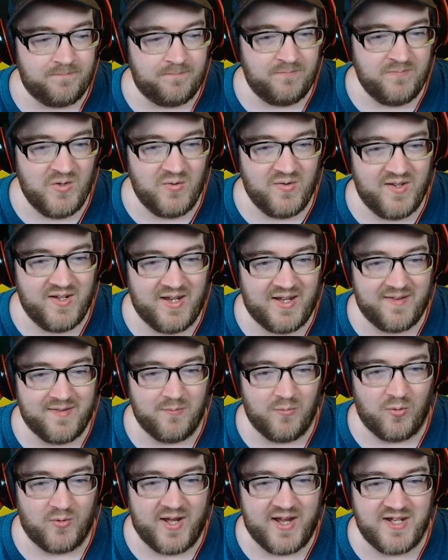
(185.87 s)
You see like some
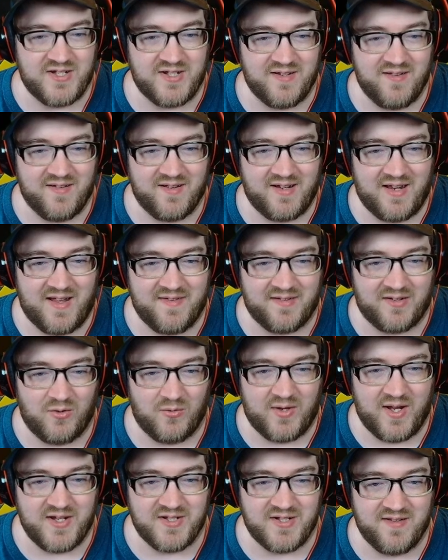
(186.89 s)
locations, classic
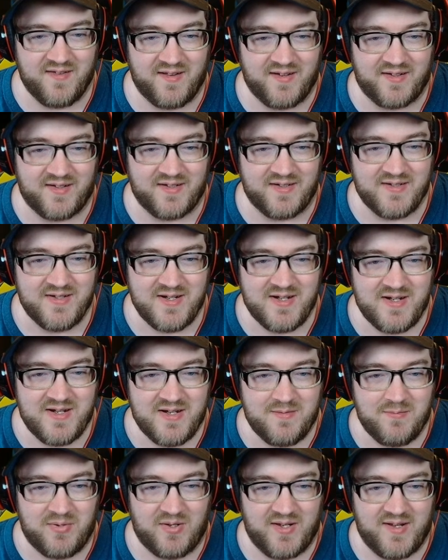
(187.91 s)
locations, like the
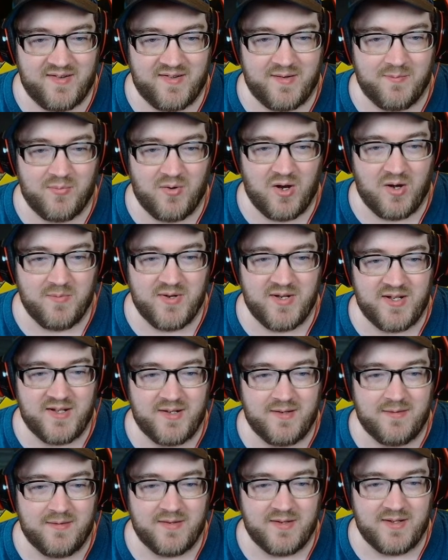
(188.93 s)
police department and
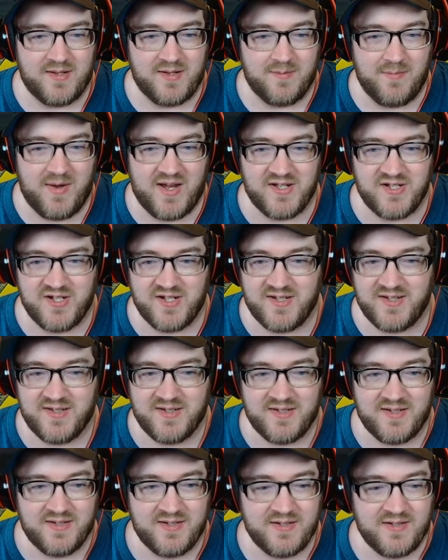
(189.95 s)
the, and the mansion.
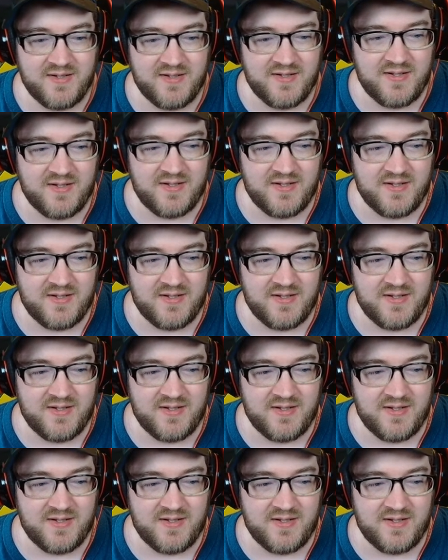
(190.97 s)
Umbrella.